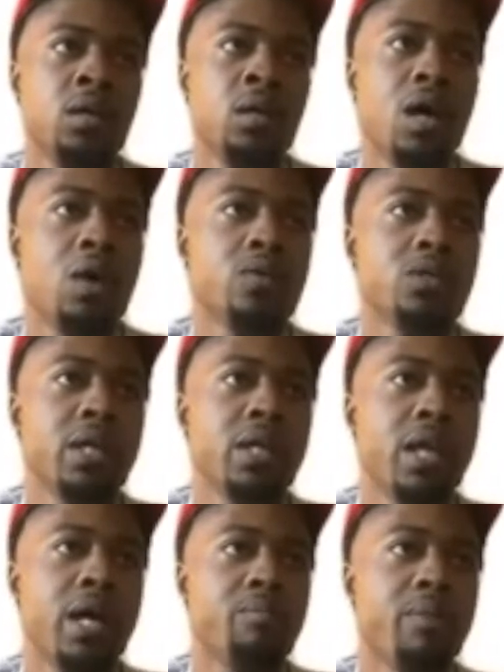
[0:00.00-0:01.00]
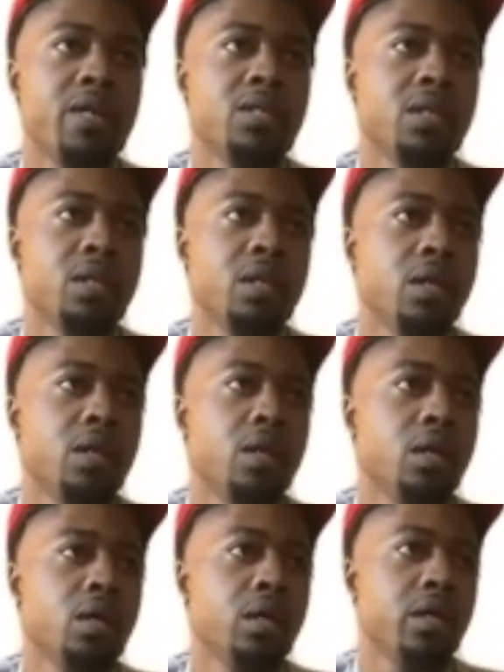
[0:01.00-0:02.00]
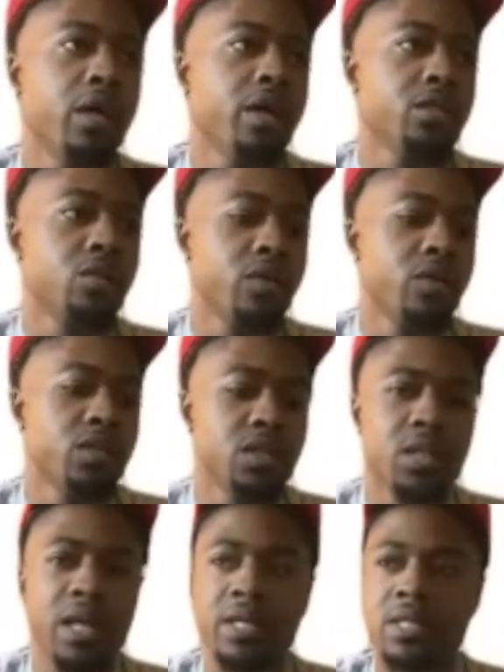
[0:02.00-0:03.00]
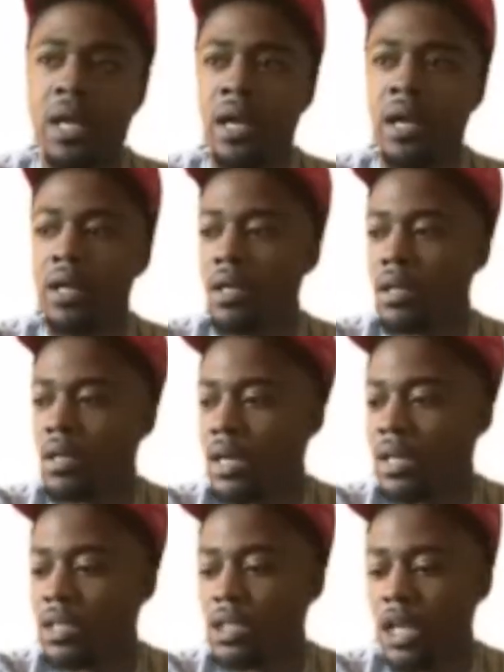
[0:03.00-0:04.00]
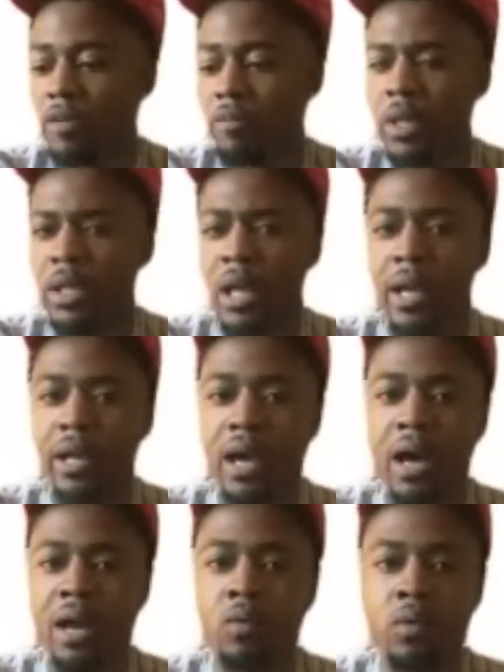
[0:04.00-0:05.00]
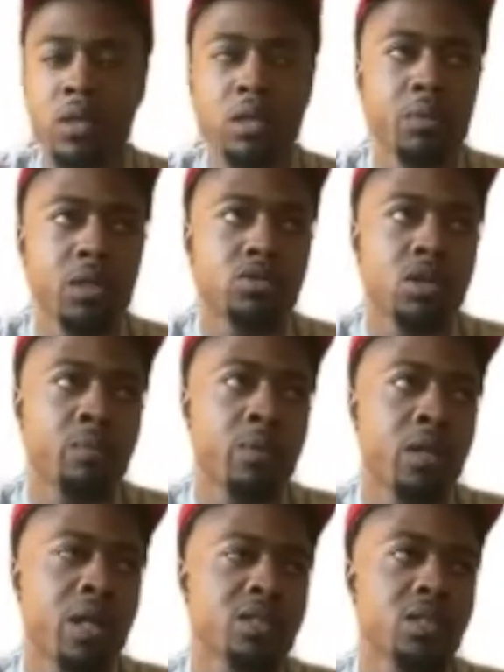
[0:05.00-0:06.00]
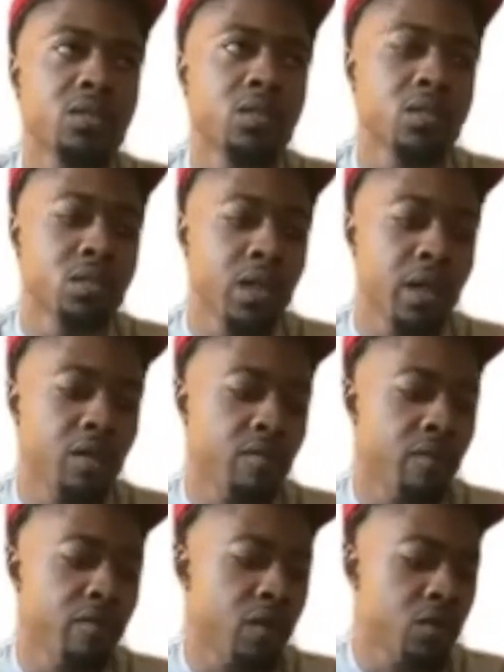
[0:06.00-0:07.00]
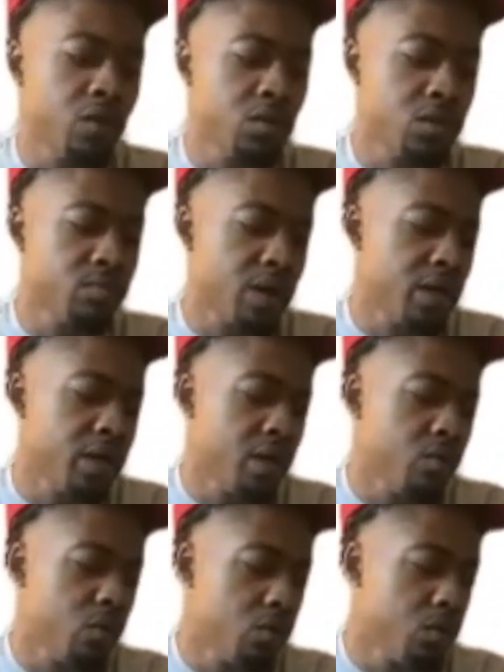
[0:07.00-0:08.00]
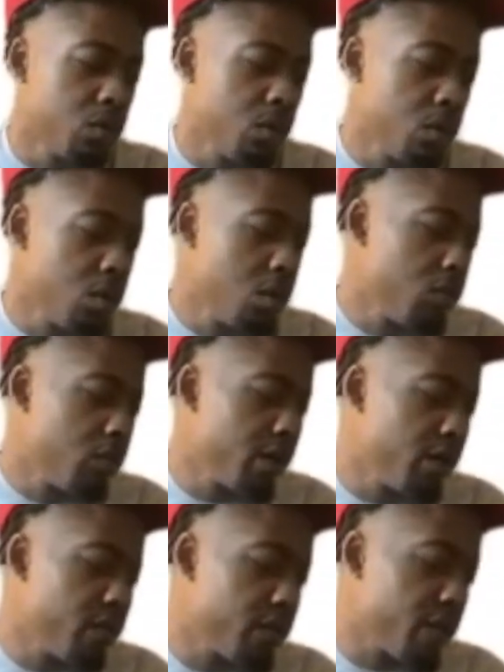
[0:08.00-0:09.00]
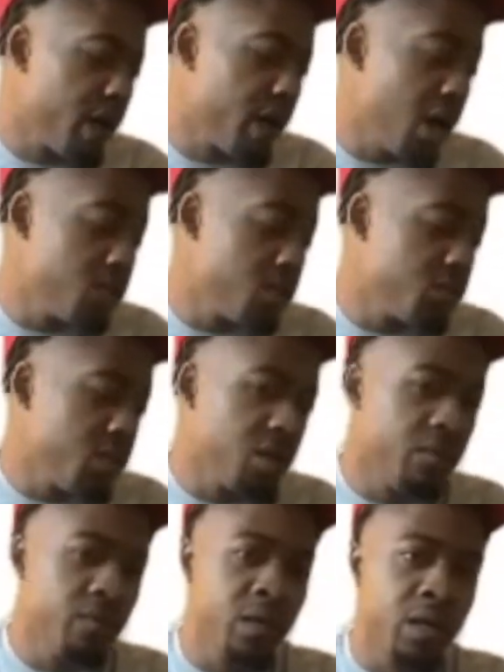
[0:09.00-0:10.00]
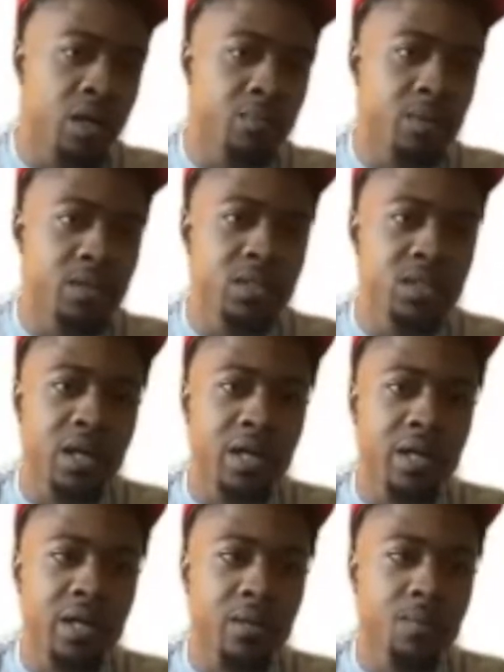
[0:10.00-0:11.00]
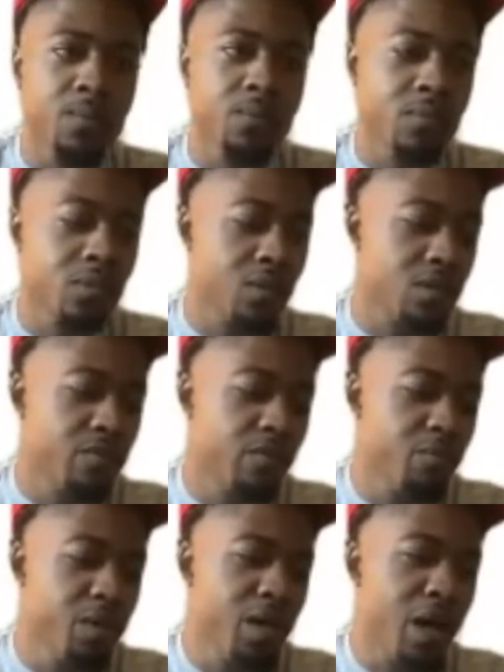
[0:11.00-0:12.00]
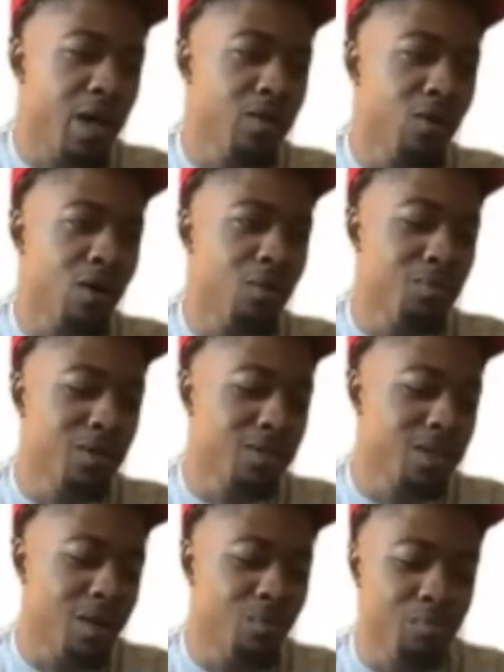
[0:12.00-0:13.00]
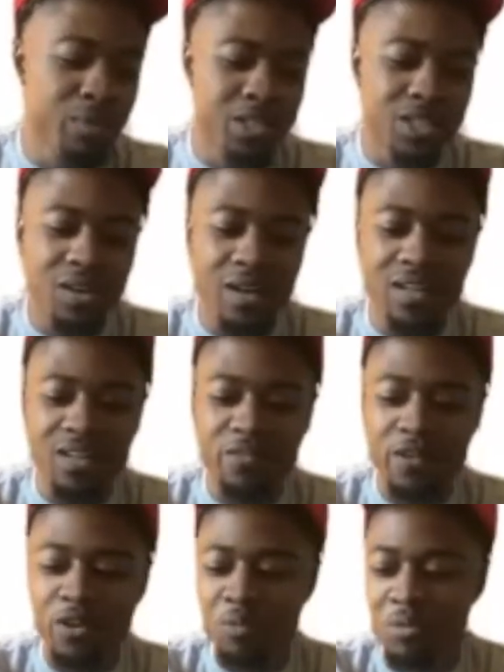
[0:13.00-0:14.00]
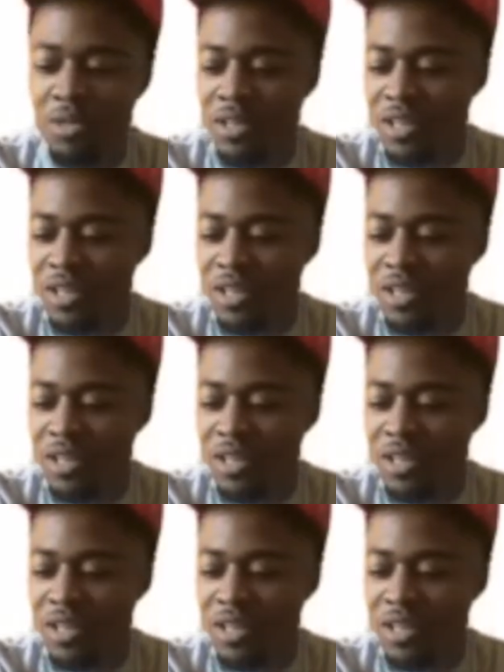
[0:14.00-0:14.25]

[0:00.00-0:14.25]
I would say like basic characteristics like that kind of shaped me. Like I don't really be tripping. Like still to this day, even if I don't know somebody and they want whatever, like I'll just be giving it up because it's like for me, I know I'm gonna be straight. You feel me?